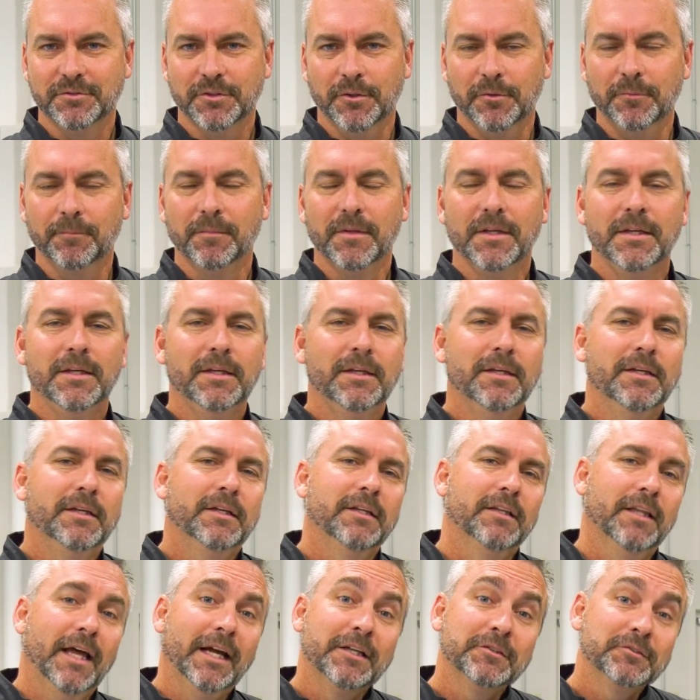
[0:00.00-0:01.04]
So
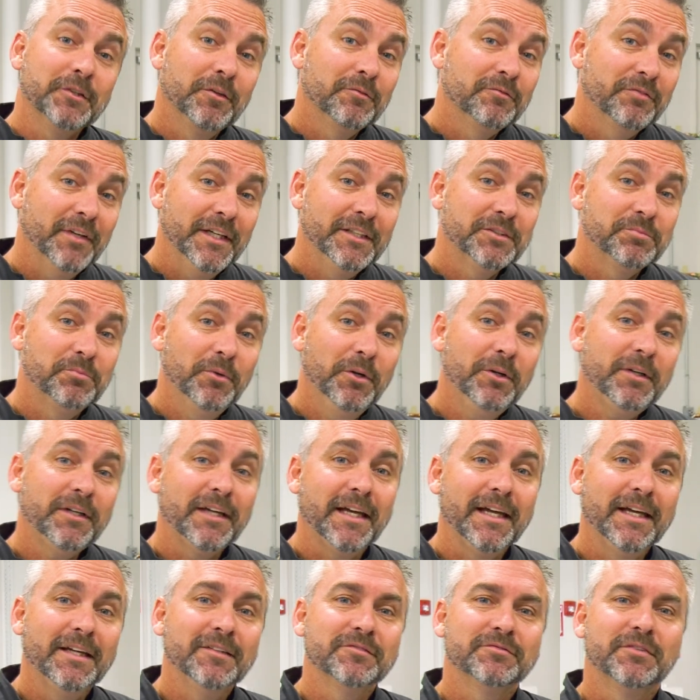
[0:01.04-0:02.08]
like us on
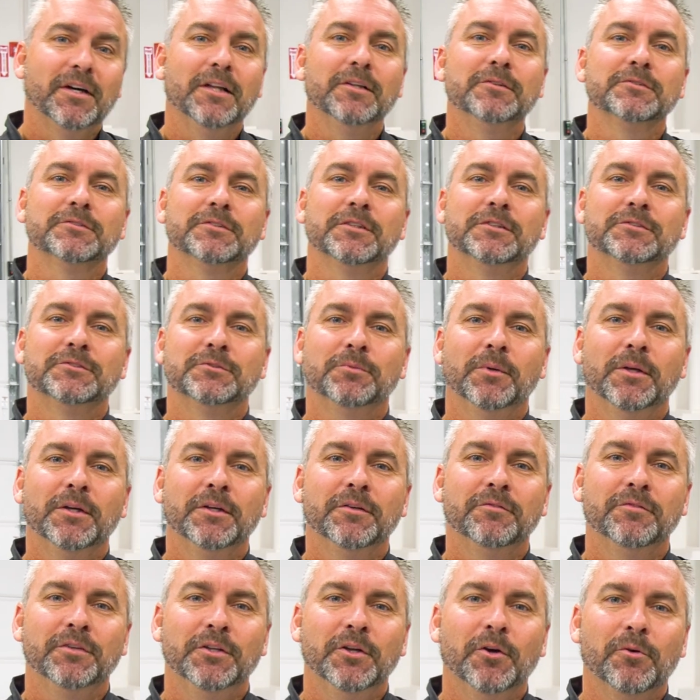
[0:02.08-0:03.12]
Facebook and follow us on
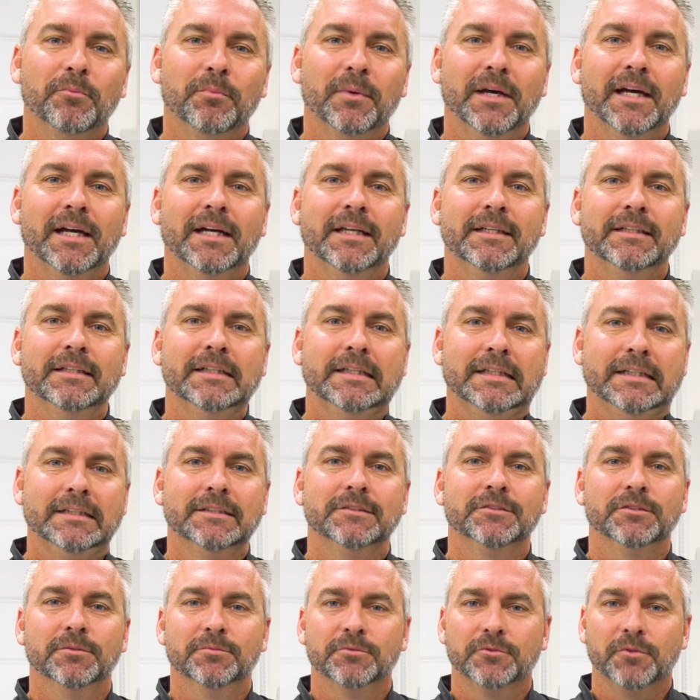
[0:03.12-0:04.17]
Twitter if you don't mind.
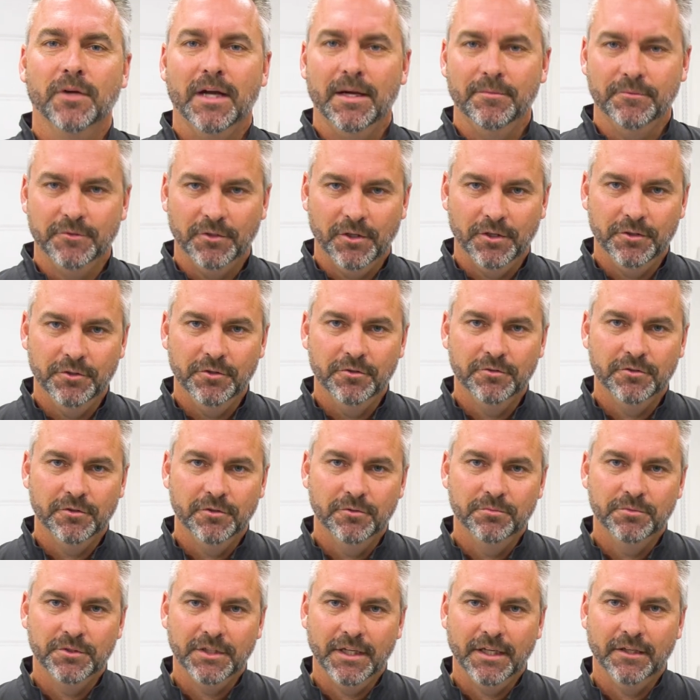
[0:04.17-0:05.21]
Subscribe to our
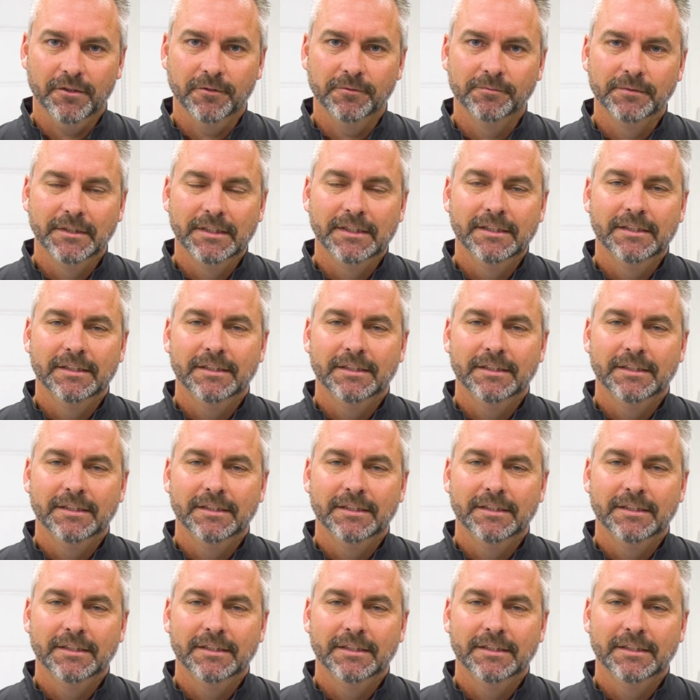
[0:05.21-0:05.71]
YouTube channel.